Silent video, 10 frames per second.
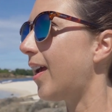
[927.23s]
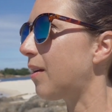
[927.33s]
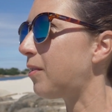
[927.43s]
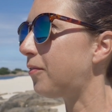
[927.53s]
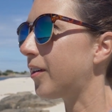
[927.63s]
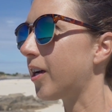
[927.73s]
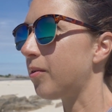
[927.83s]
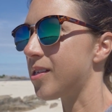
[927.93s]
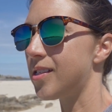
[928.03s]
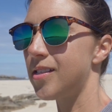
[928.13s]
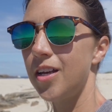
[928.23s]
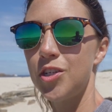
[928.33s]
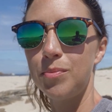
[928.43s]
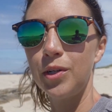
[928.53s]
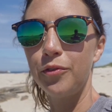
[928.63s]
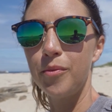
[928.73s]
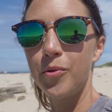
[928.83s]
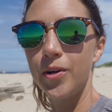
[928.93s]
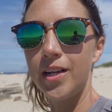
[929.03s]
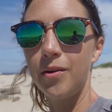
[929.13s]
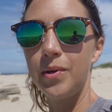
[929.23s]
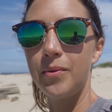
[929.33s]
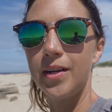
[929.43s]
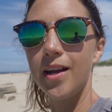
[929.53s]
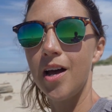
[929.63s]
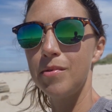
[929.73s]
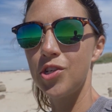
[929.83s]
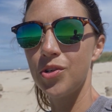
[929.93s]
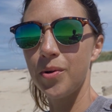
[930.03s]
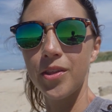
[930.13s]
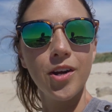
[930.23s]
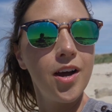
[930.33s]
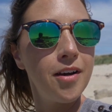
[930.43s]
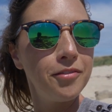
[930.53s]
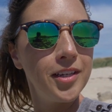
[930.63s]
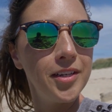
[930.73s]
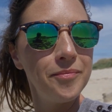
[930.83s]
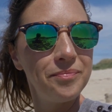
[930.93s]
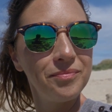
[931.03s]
and we figured with such a beautiful morning we would come ashore with our coffee,